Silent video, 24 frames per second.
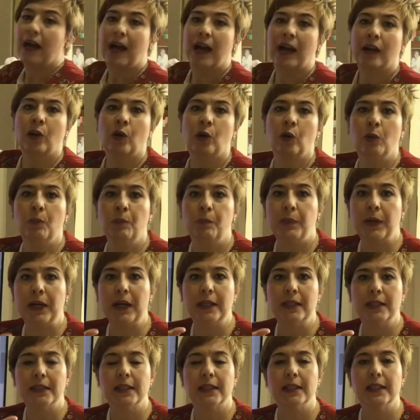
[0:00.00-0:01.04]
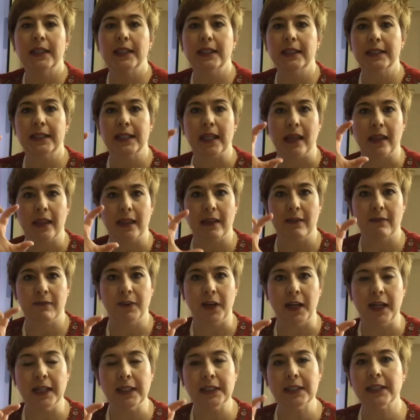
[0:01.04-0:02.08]
compass is a
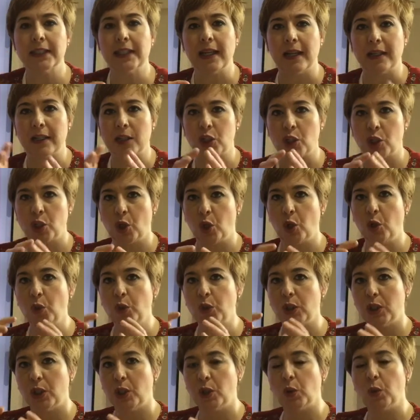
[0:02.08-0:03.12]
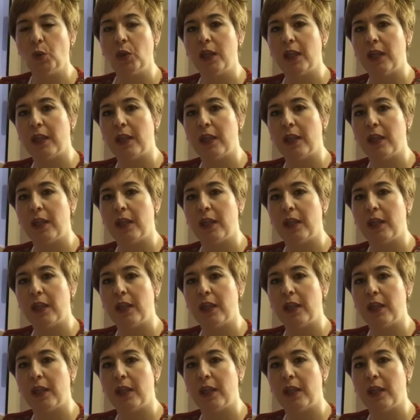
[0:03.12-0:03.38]
device that shows you the